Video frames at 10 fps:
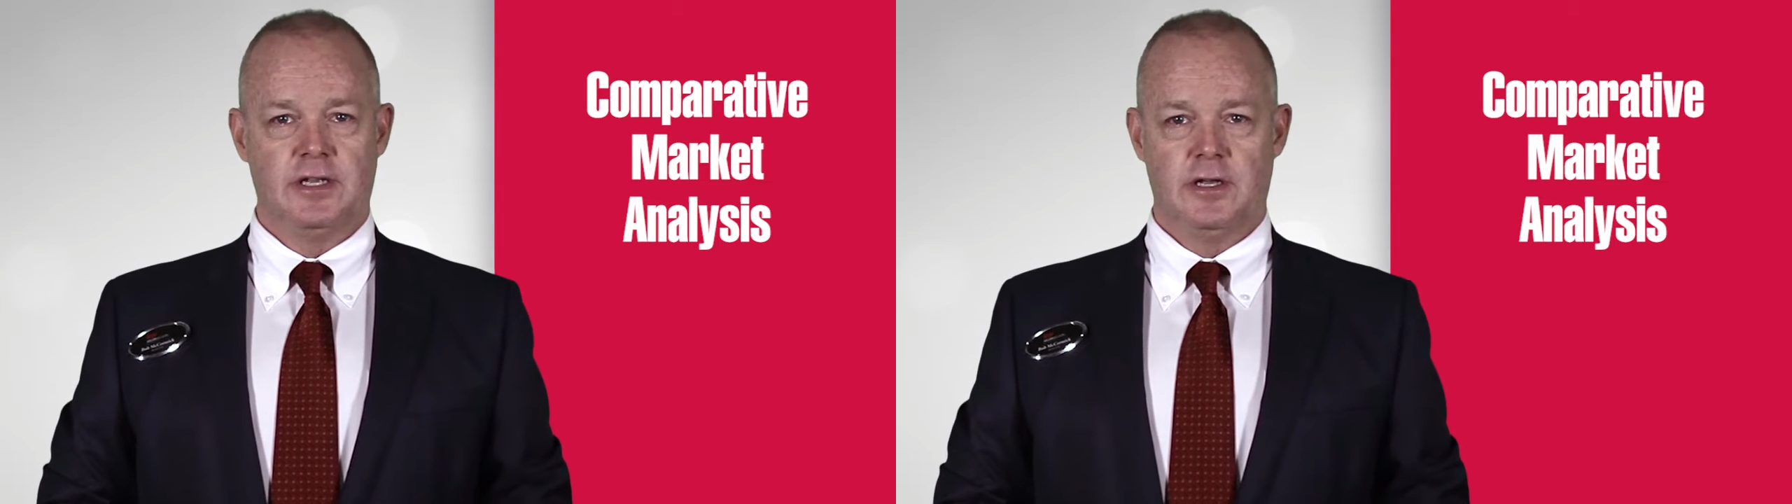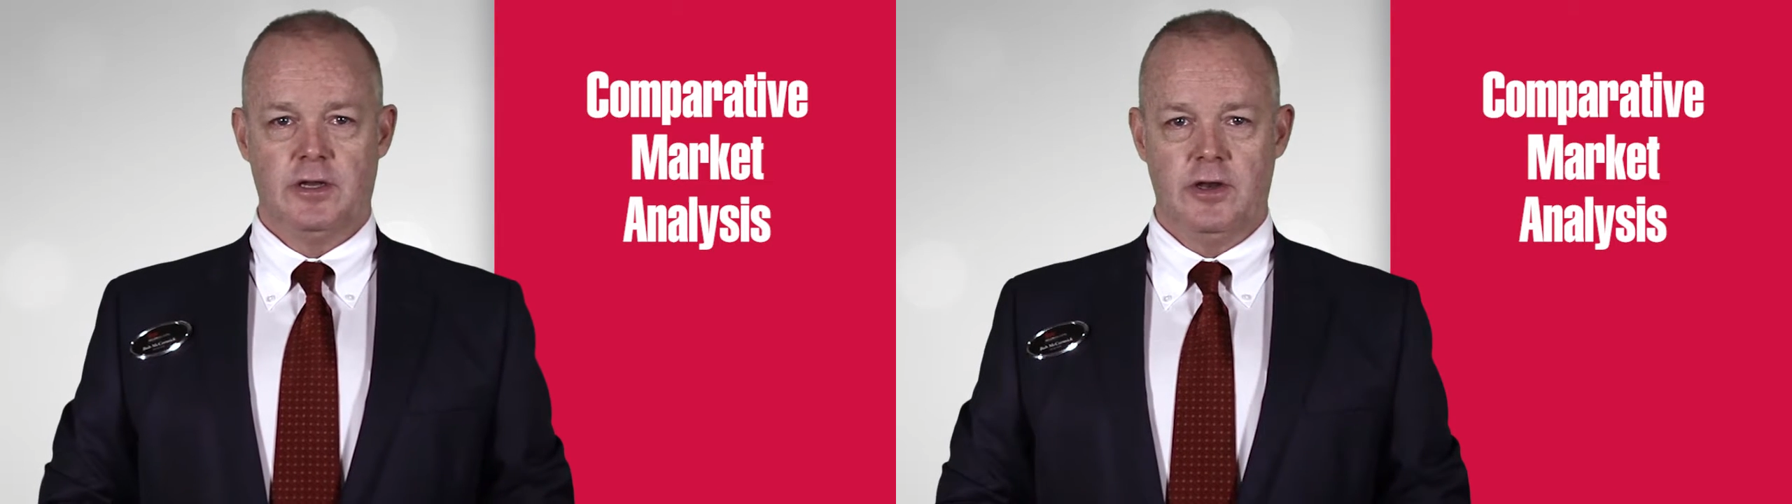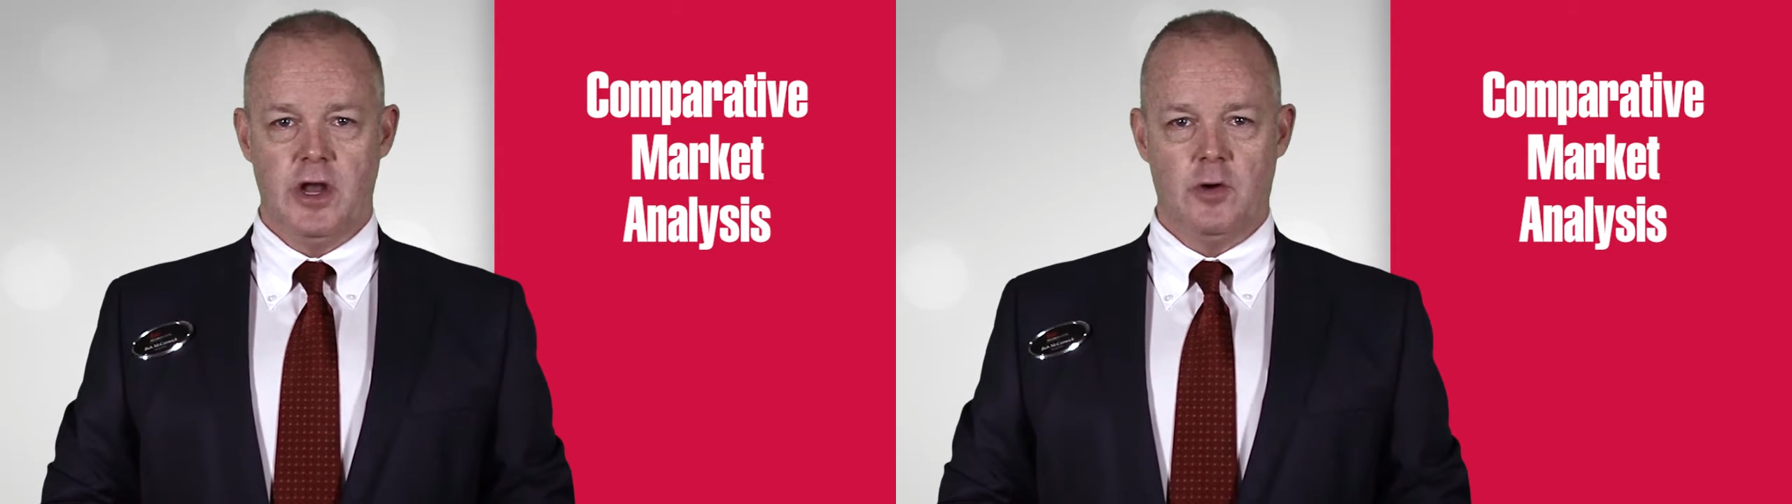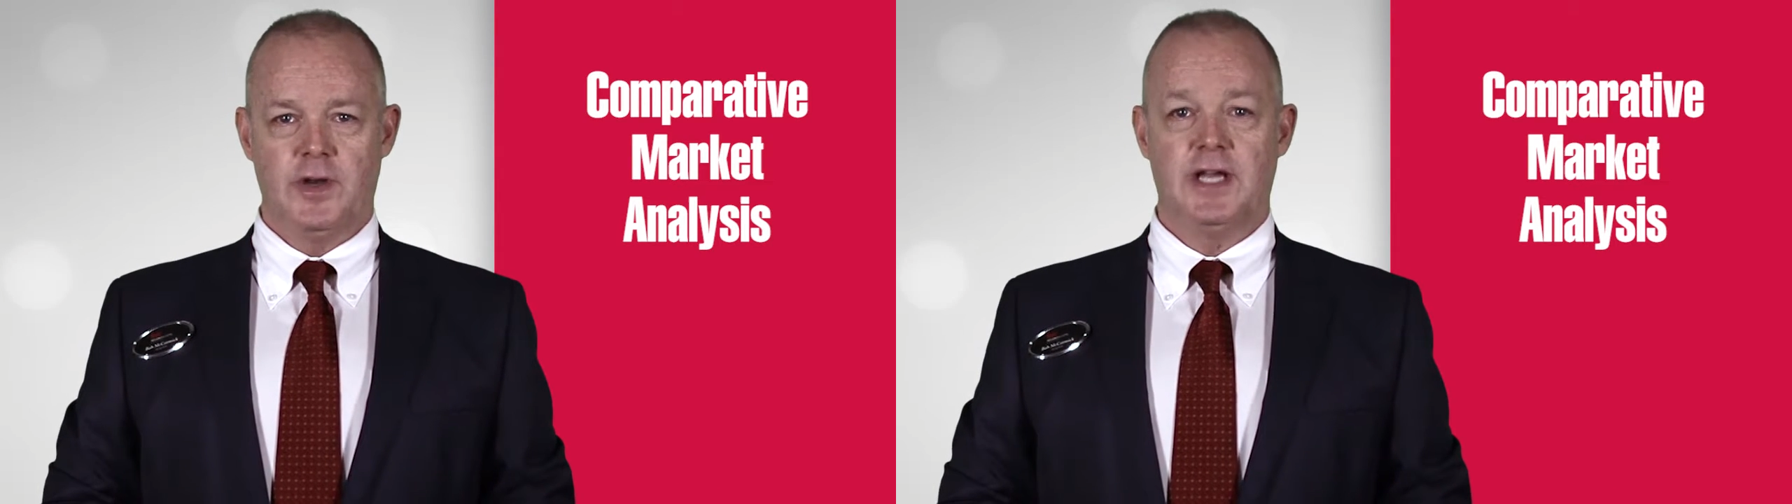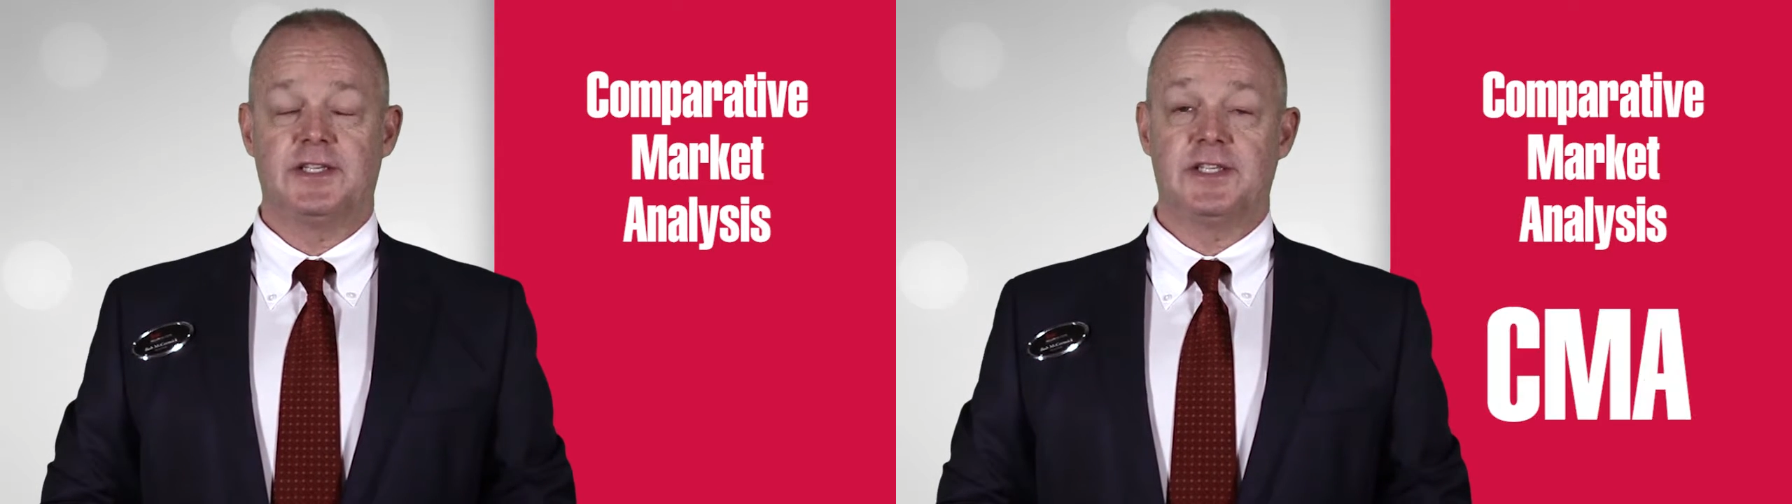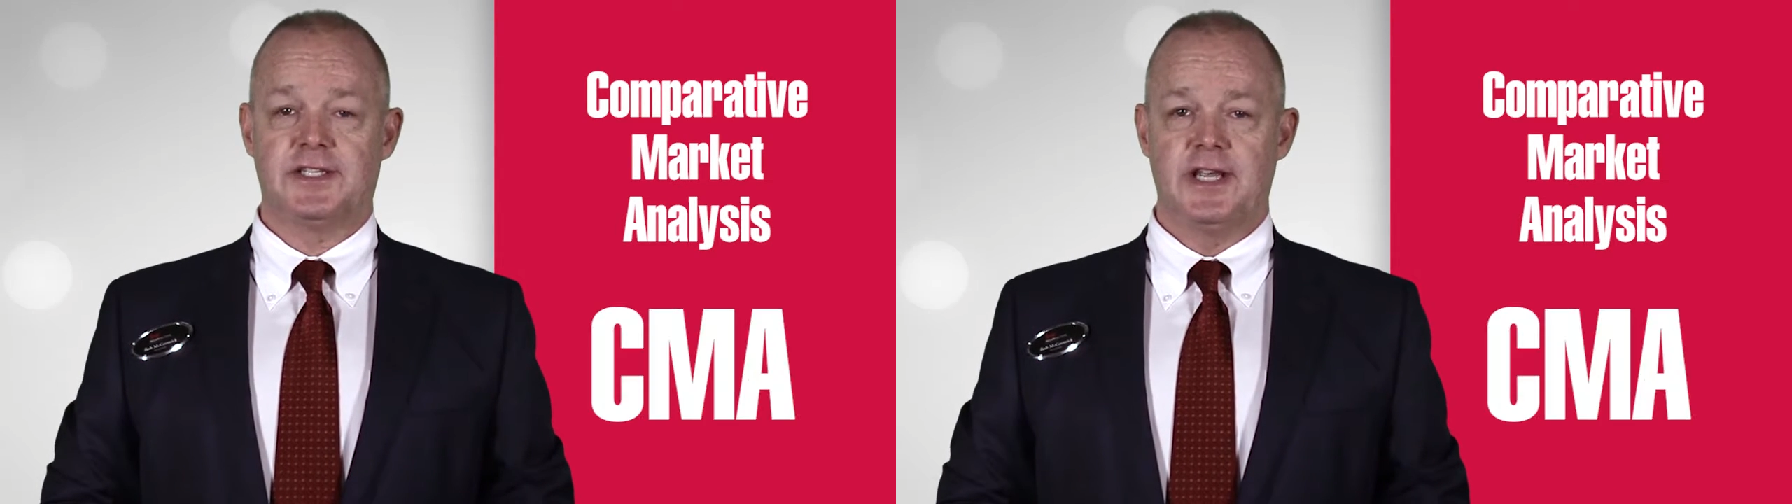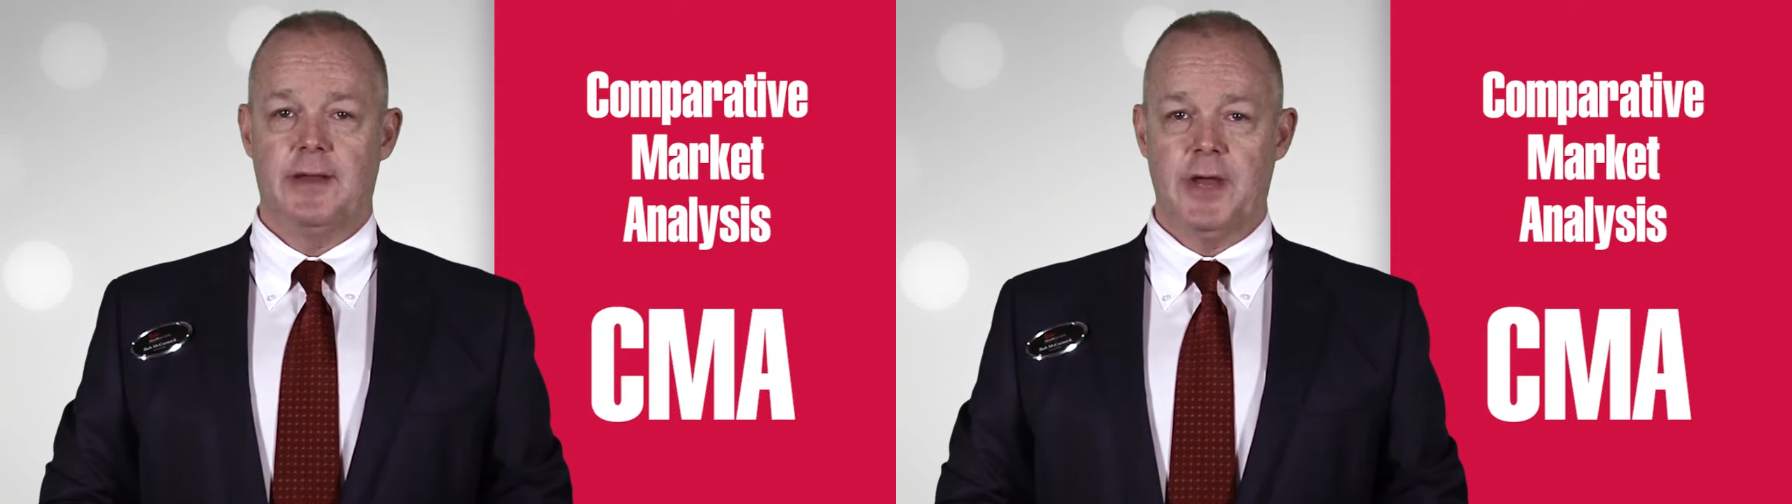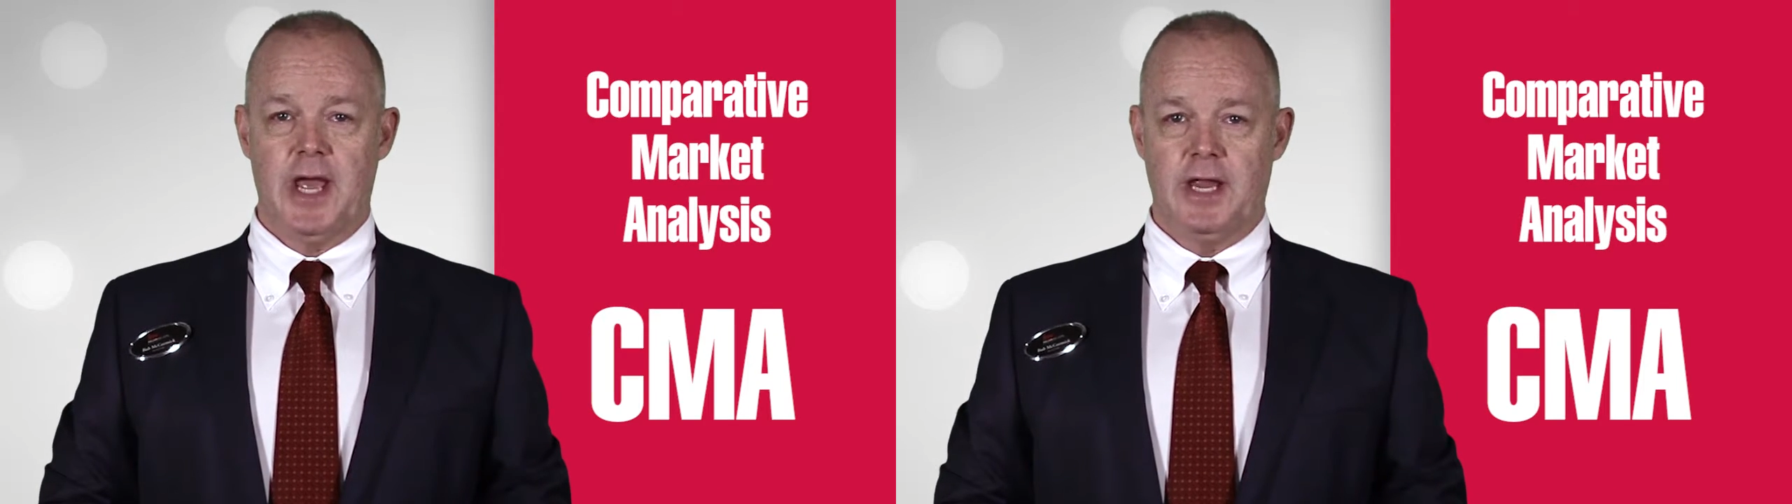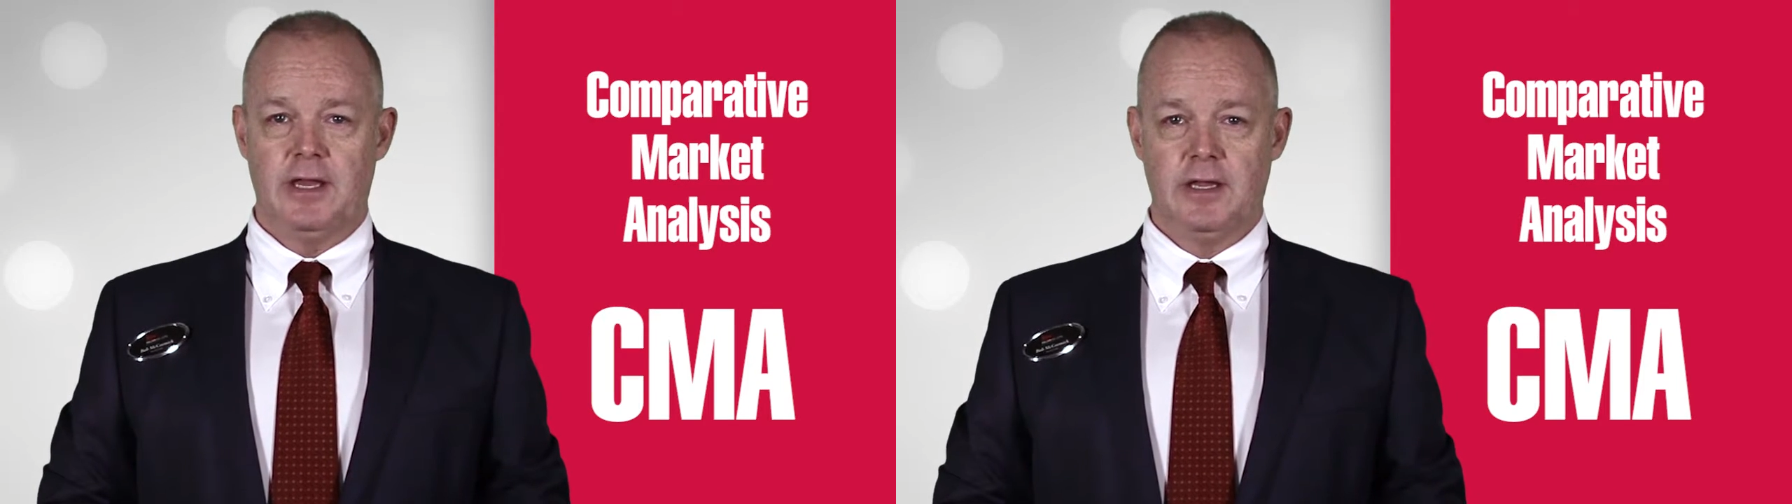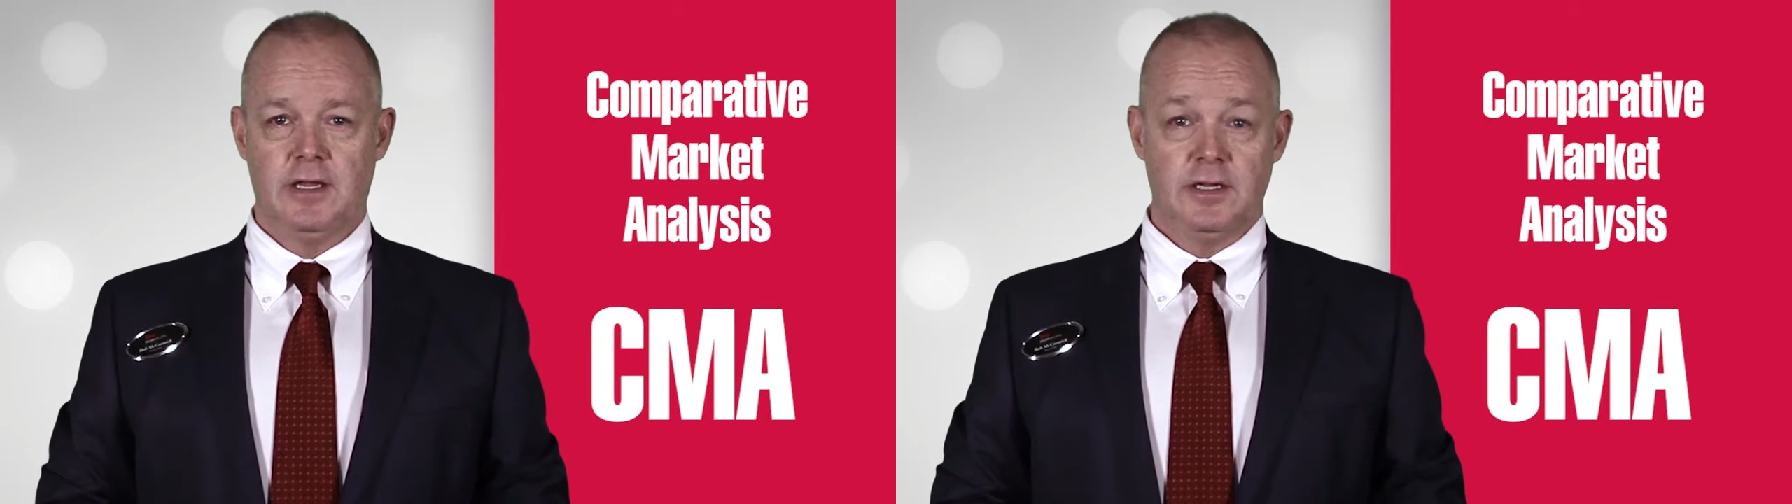known as a
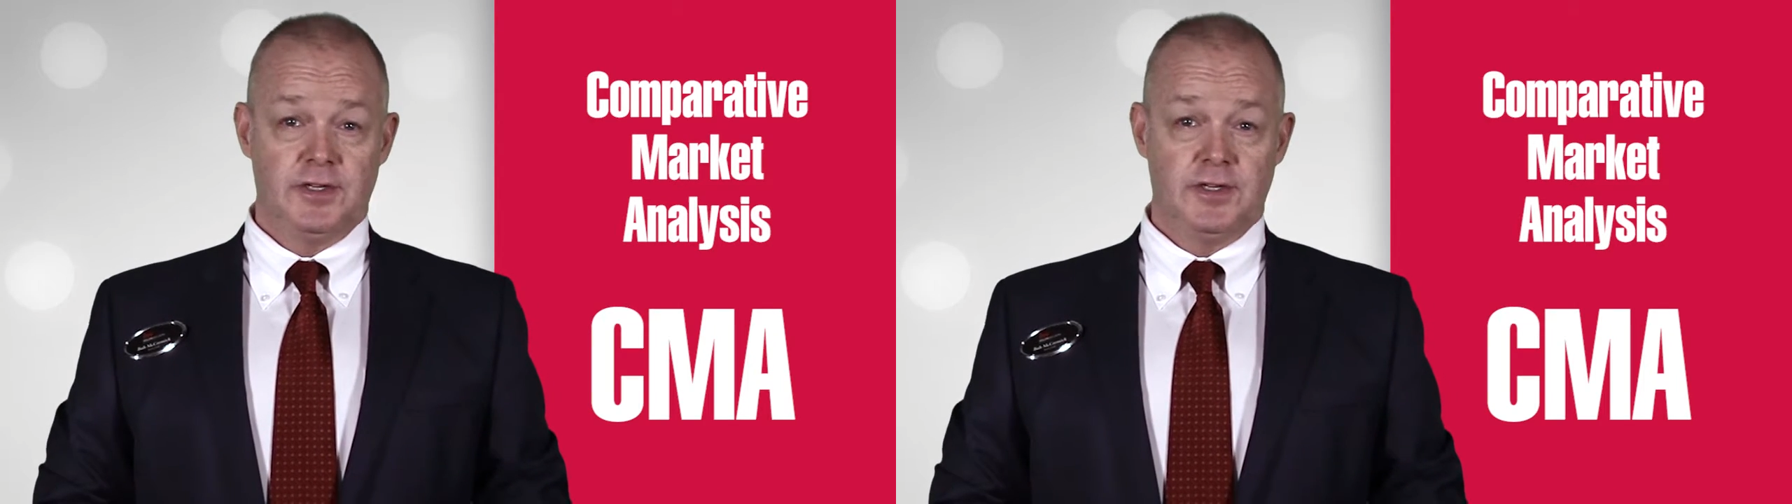CMA,